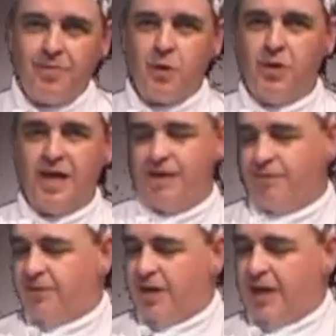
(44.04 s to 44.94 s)
We have
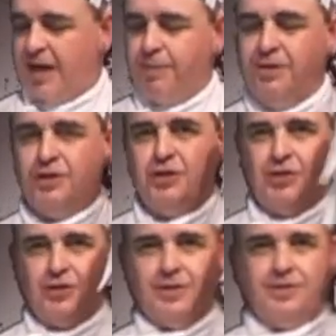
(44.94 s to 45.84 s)
a business
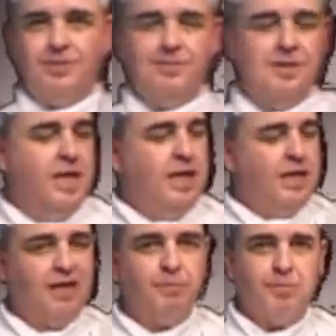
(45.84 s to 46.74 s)
shirt.
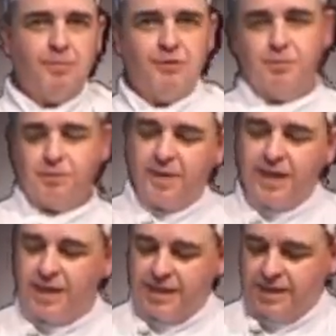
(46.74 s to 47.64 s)
Now, to
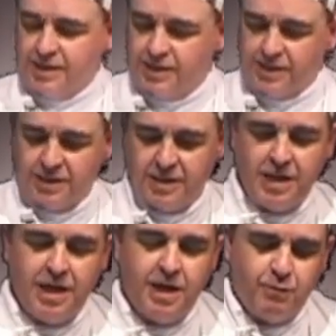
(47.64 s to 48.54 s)
prepare this
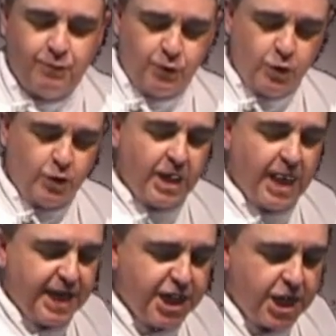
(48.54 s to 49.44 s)
for
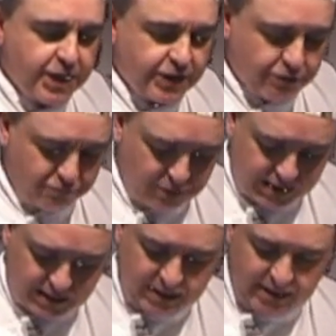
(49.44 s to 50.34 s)
a nice
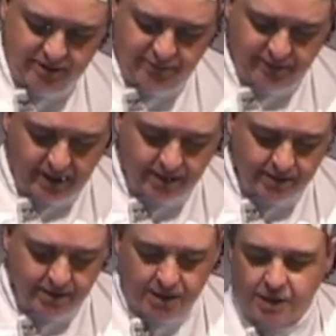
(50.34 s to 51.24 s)
rusty effect,
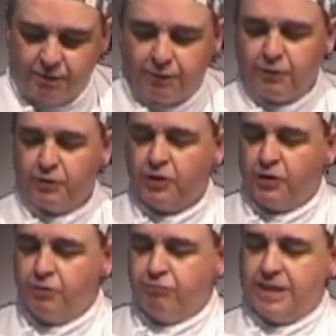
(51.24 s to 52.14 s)
first
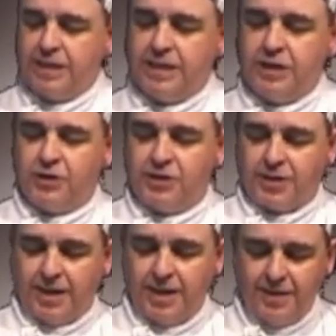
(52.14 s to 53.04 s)
you really need to
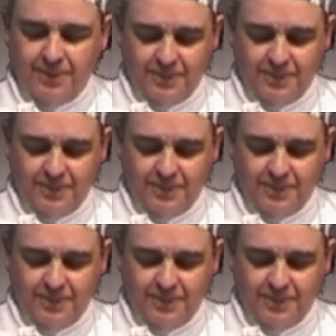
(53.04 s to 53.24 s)
take